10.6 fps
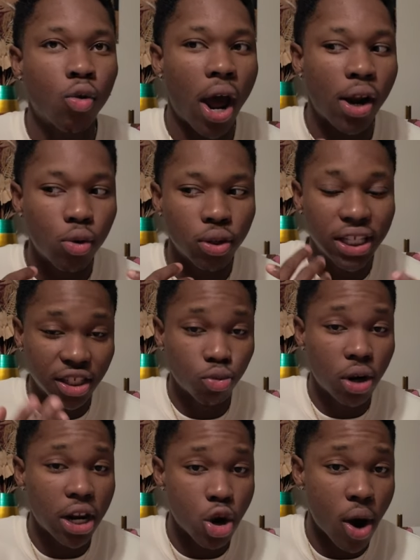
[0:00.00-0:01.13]
I don't, this is
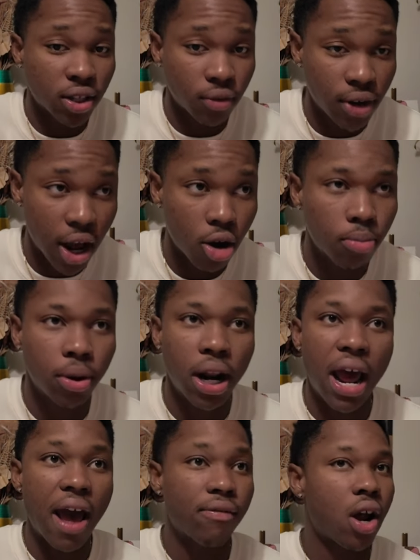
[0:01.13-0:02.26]
what I know as of now, but
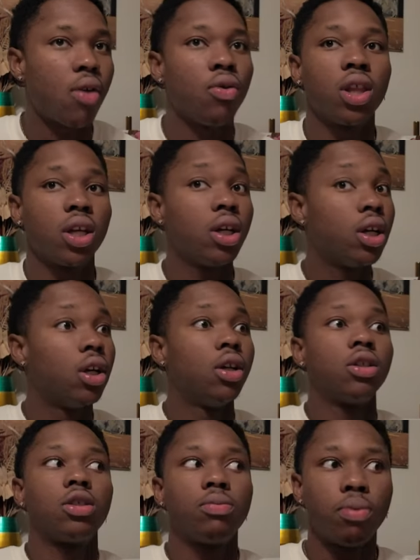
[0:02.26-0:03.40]
I have not really
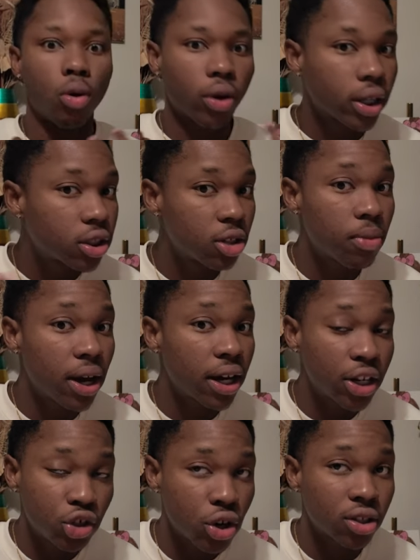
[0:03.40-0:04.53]
spoken to my
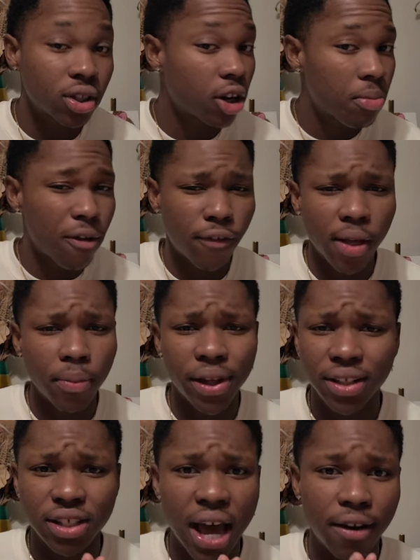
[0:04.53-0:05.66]
Nigerian side of my family
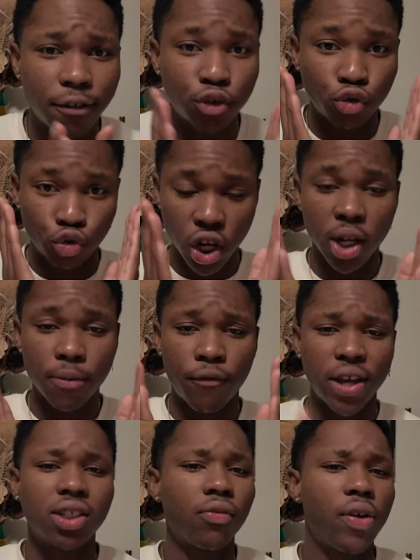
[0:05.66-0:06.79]
and had a straight up
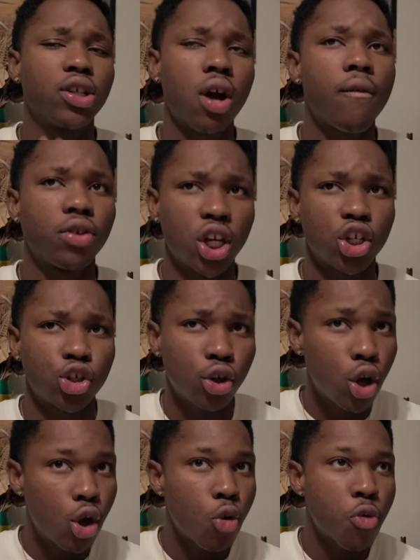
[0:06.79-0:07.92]
face-to-face conversation
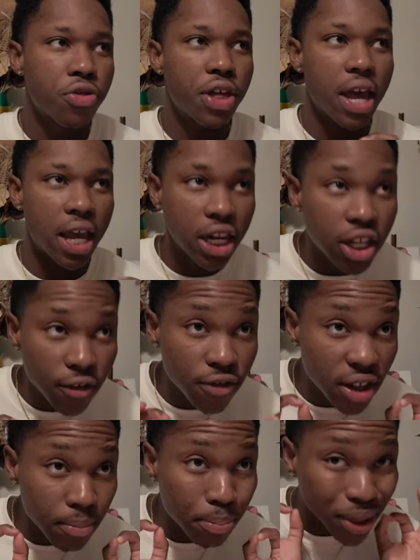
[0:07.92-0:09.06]
with any of
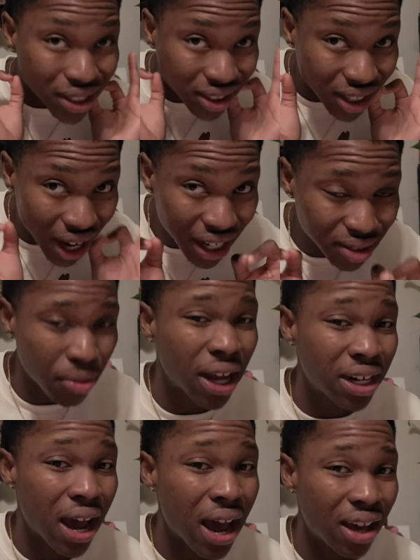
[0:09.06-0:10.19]
them besides my
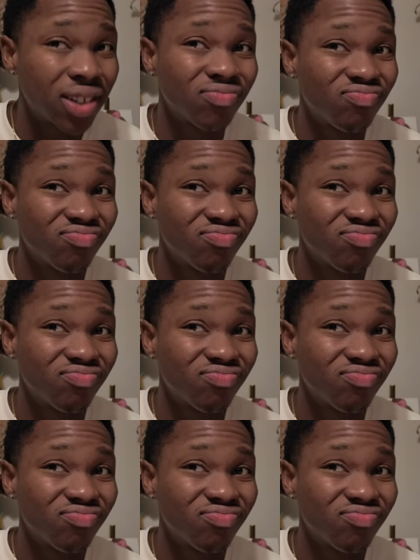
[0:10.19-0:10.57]
dad